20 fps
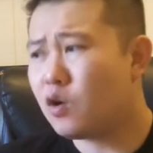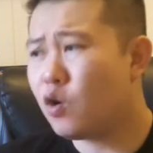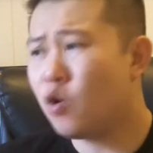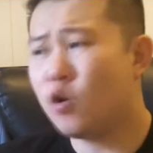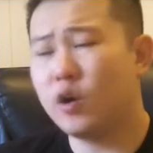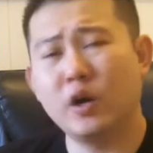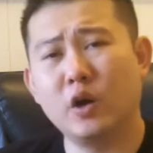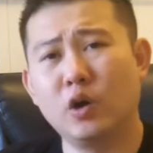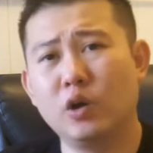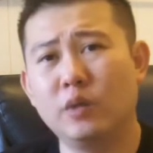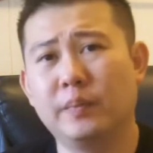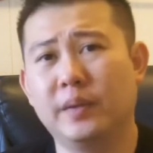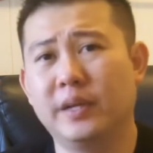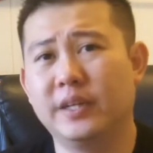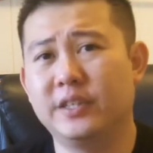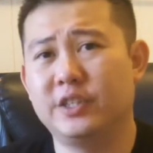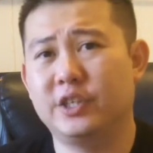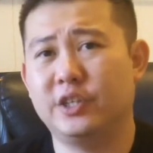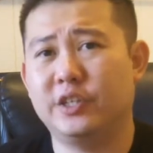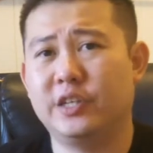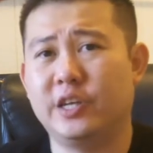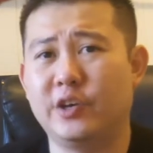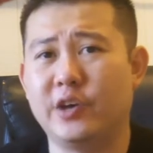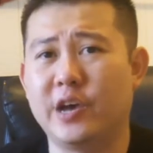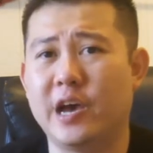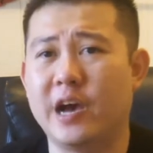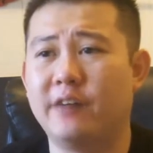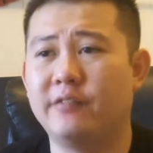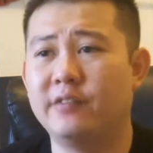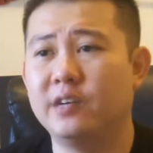or an old miniature that you
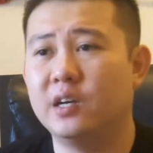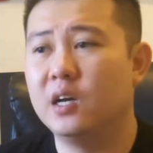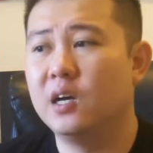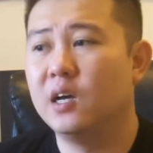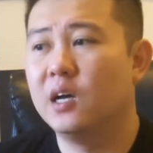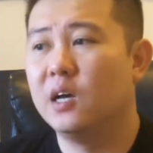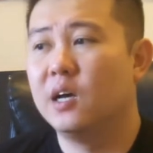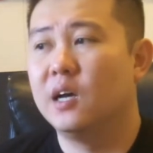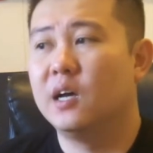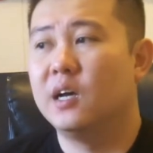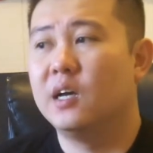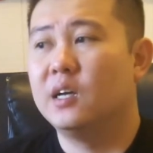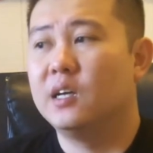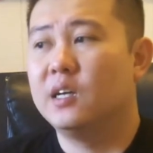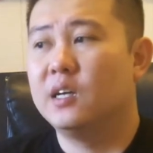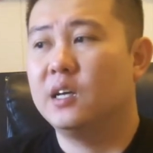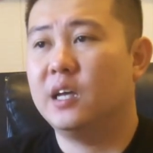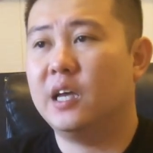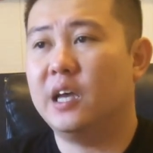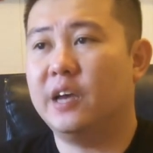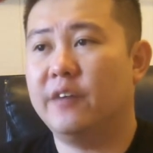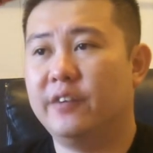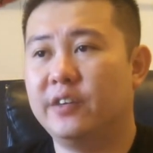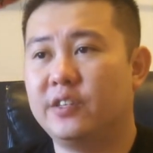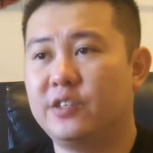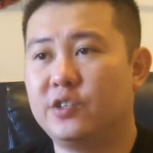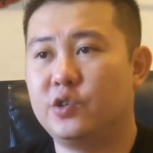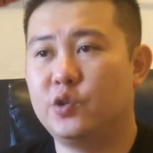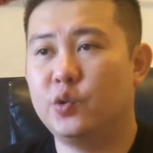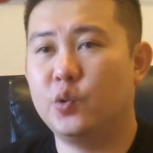have. If
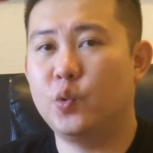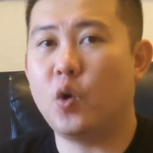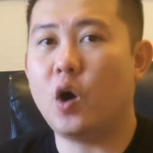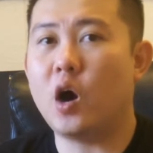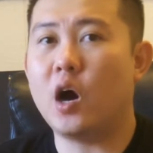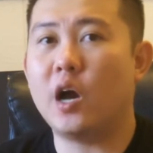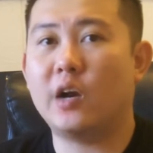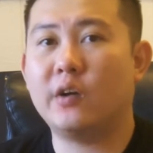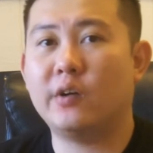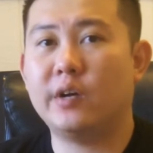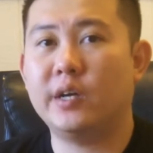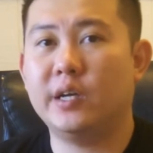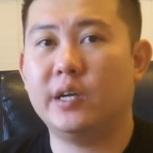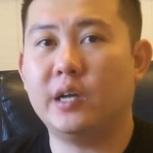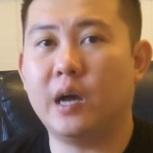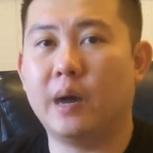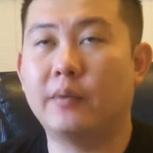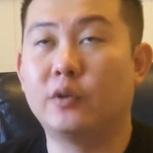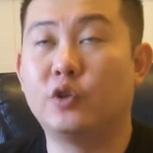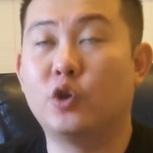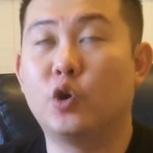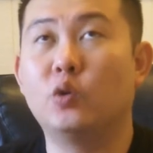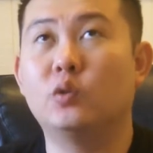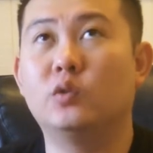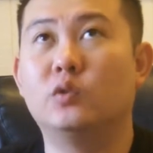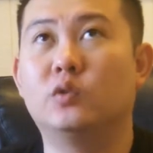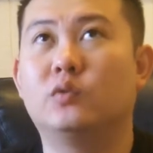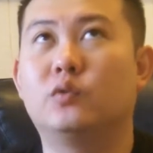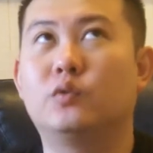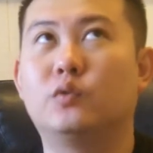it's too watery, I mean,
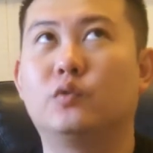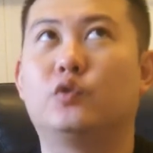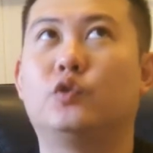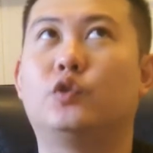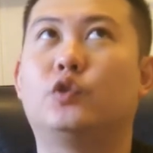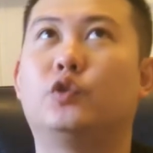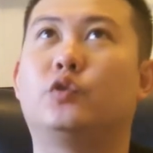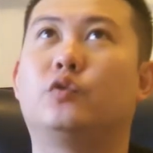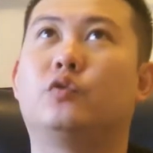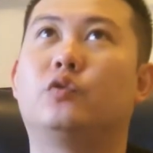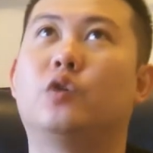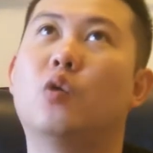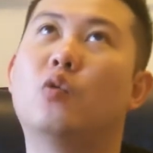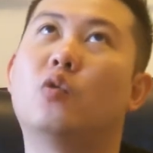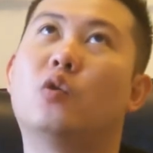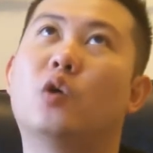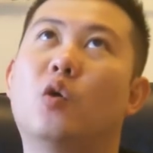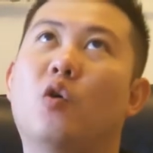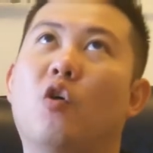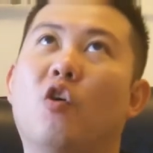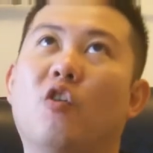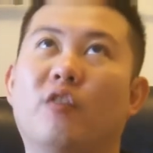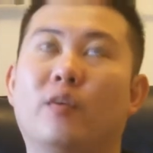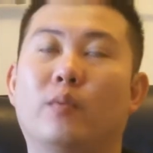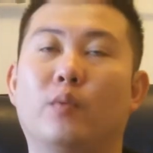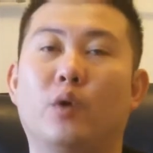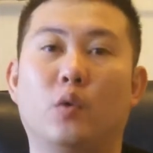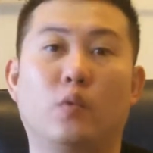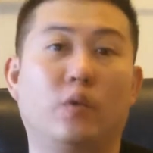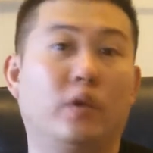don't go
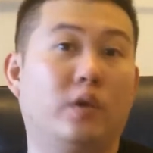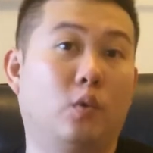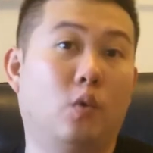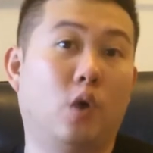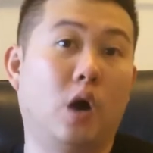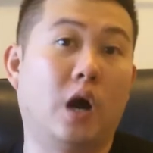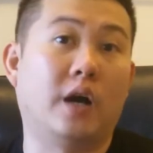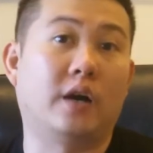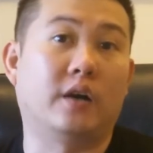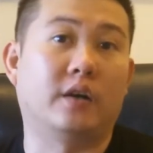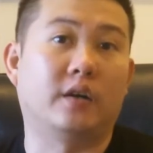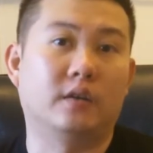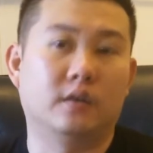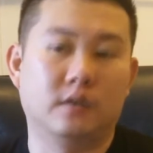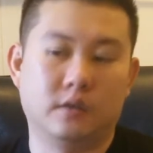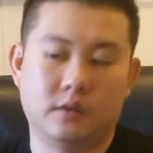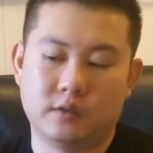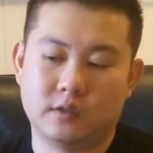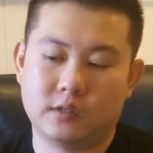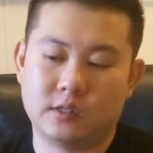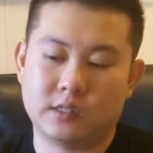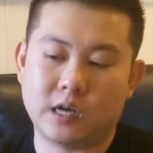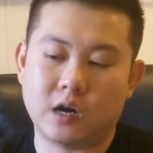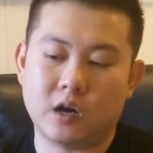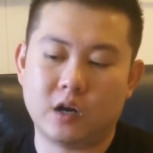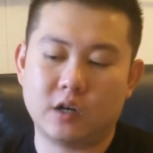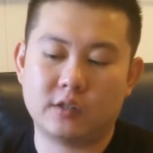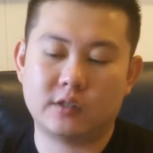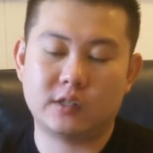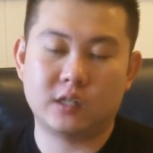overboard with the water.
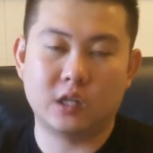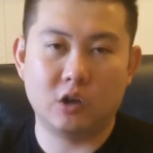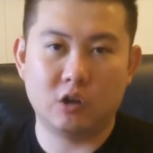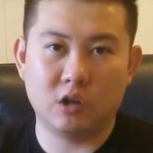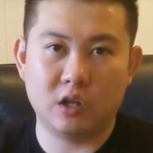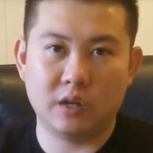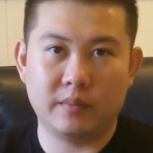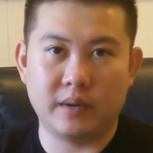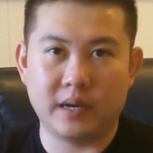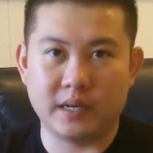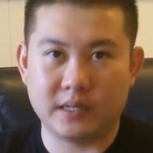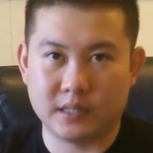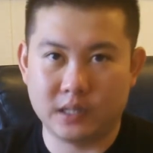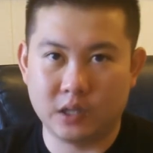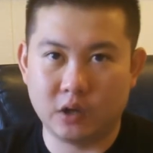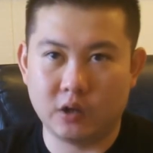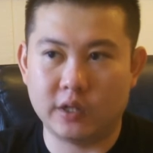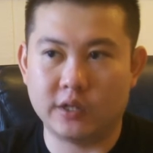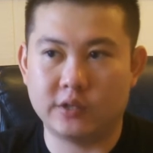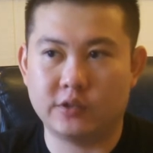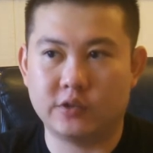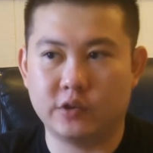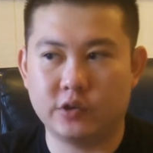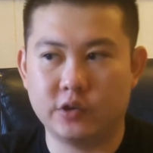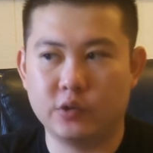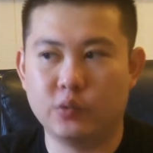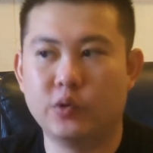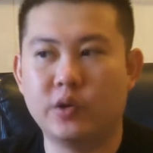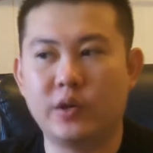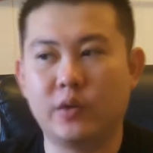Start slowly by slowly, so
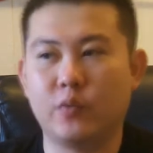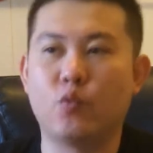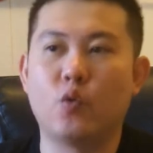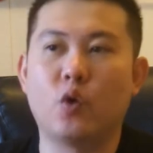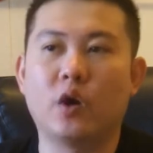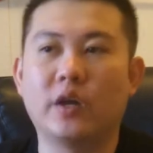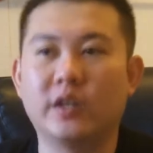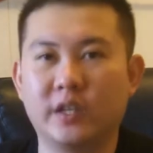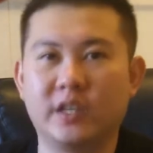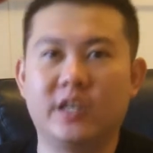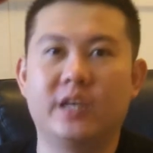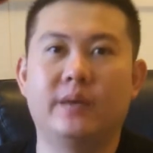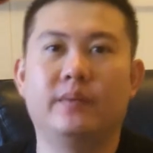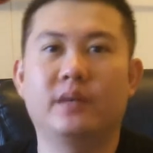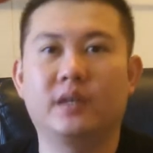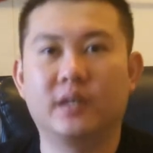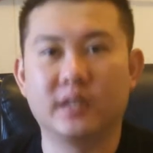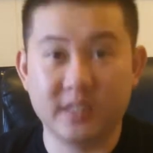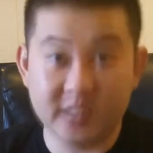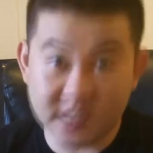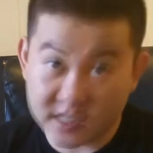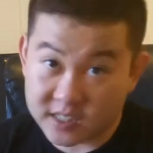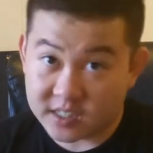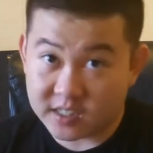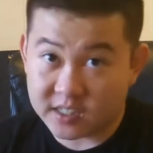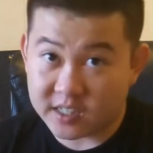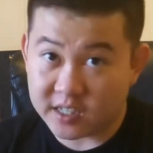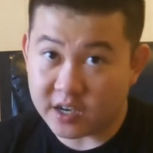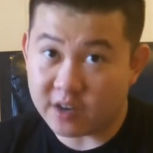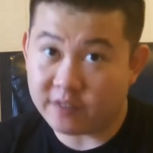you would want to keep the
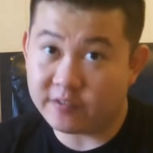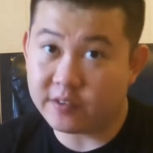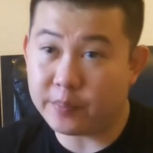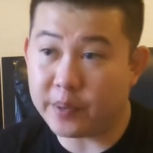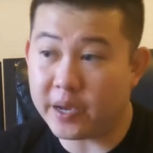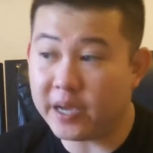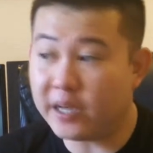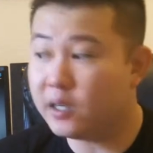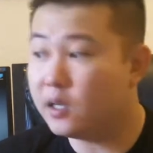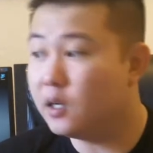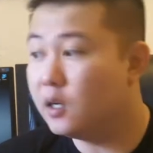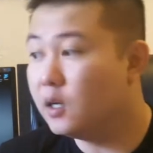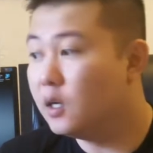consistency of the paint.